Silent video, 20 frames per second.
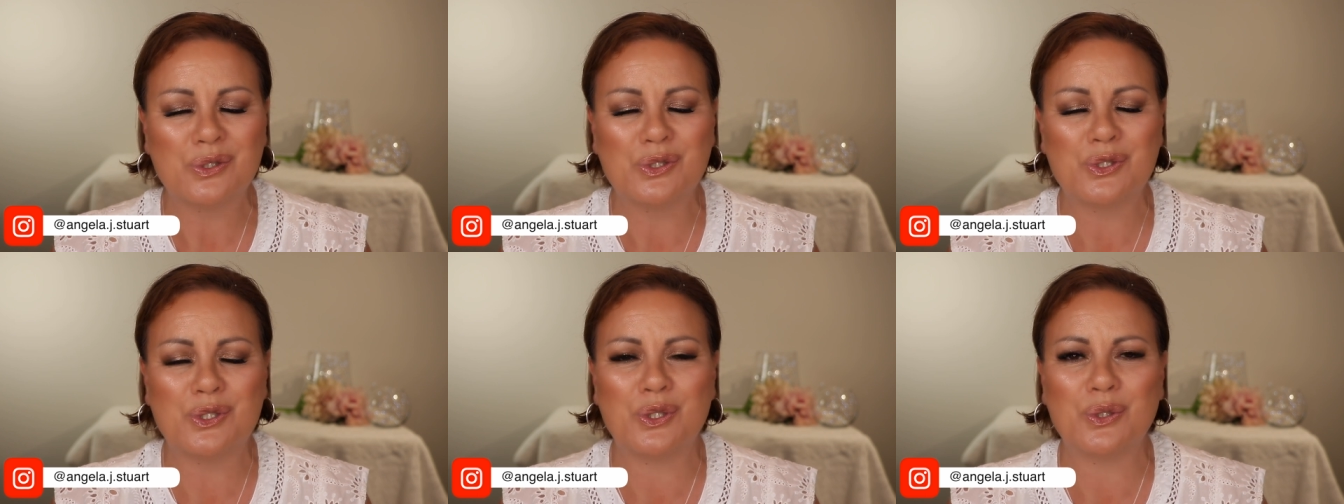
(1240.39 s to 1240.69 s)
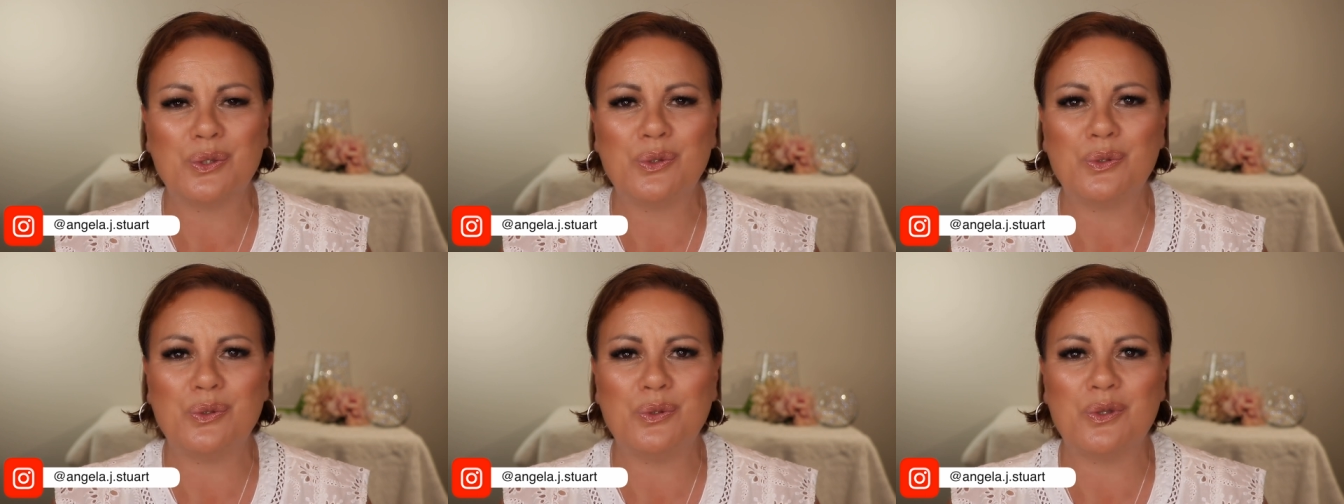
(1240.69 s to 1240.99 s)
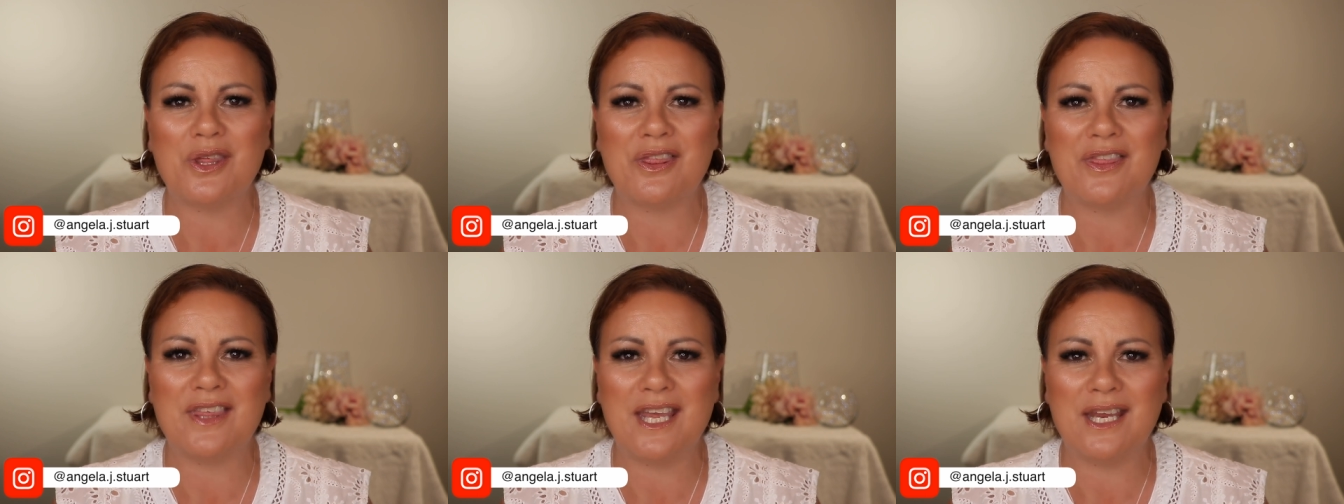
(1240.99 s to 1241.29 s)

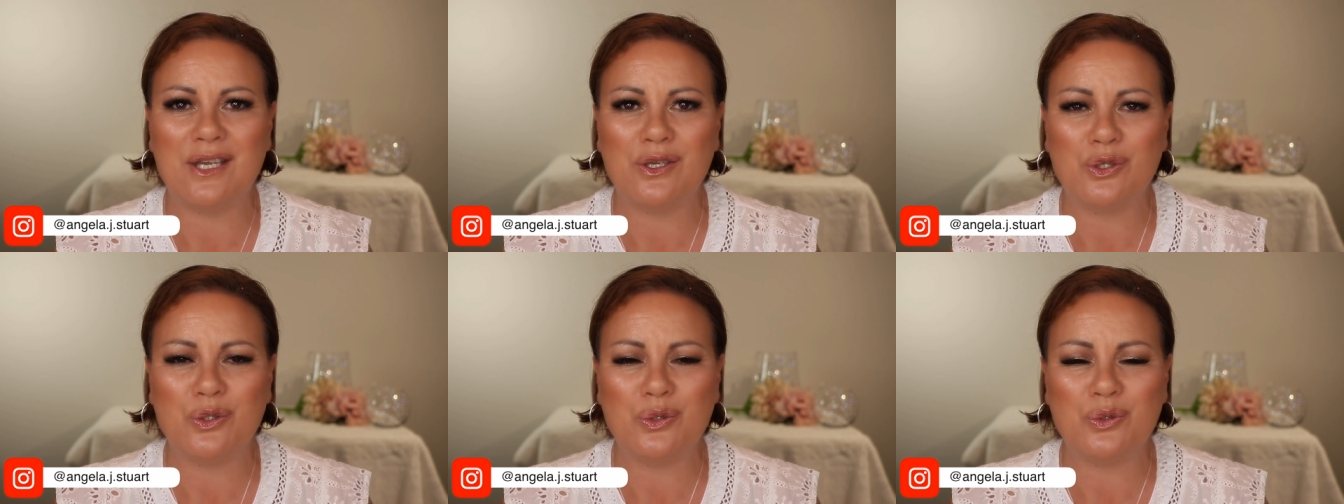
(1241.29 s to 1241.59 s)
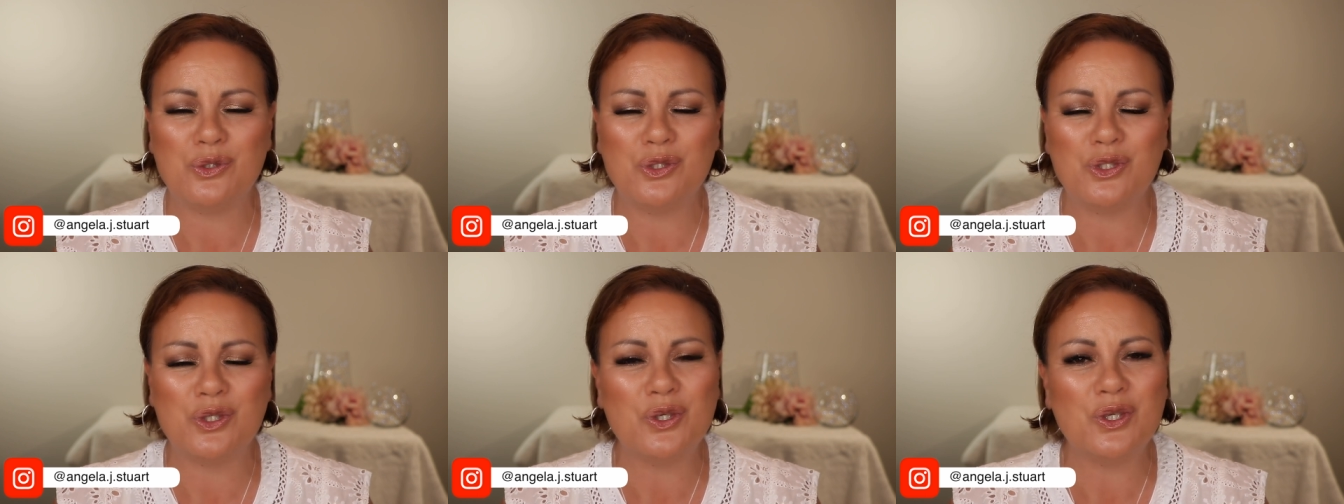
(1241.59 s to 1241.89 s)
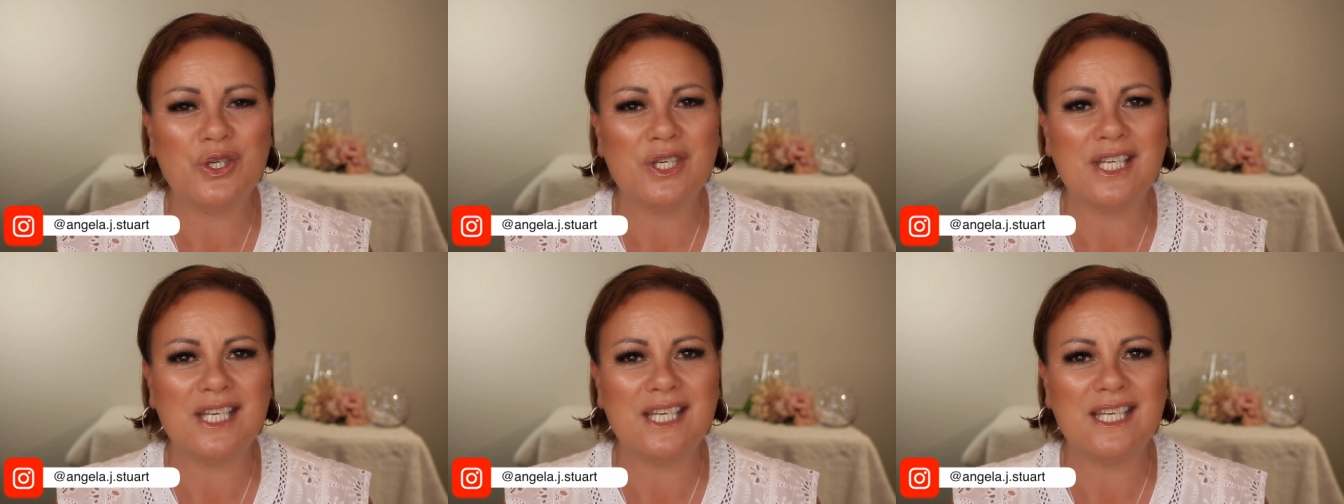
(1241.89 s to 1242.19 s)
to that new
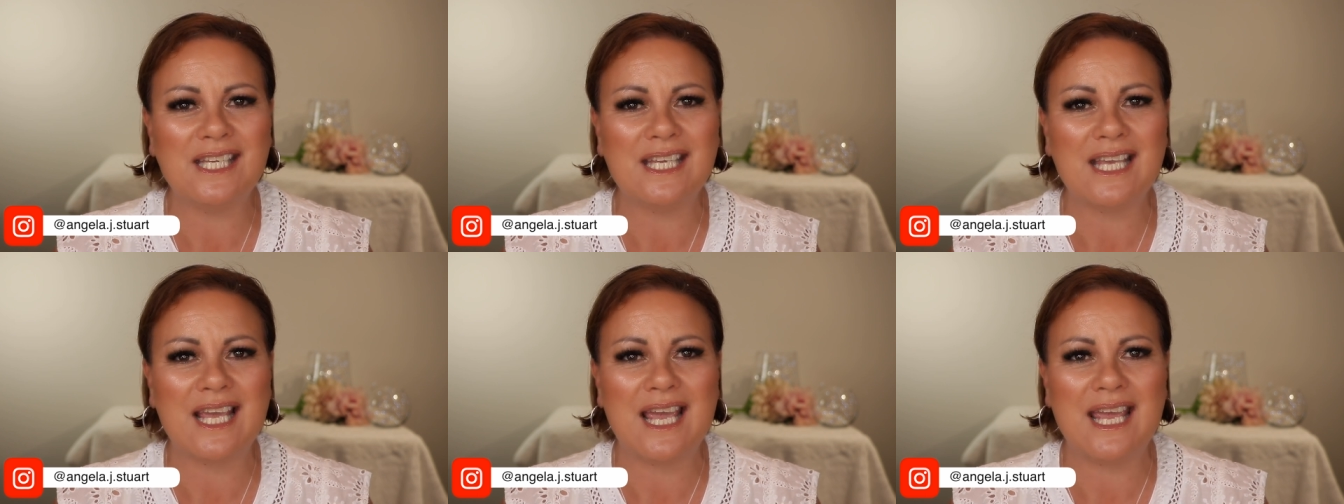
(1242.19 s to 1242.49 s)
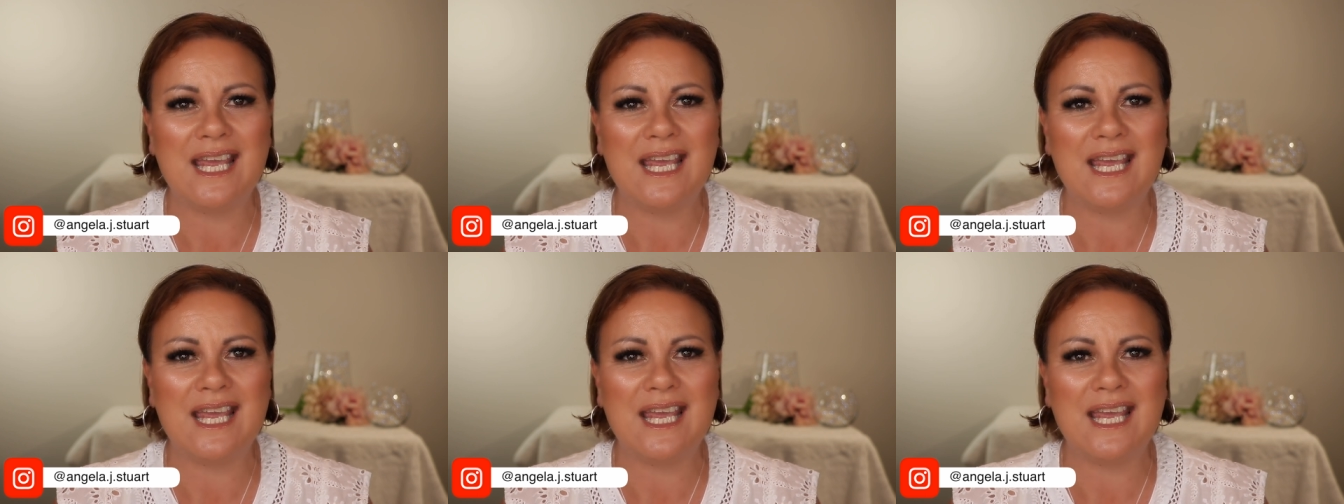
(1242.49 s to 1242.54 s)
journey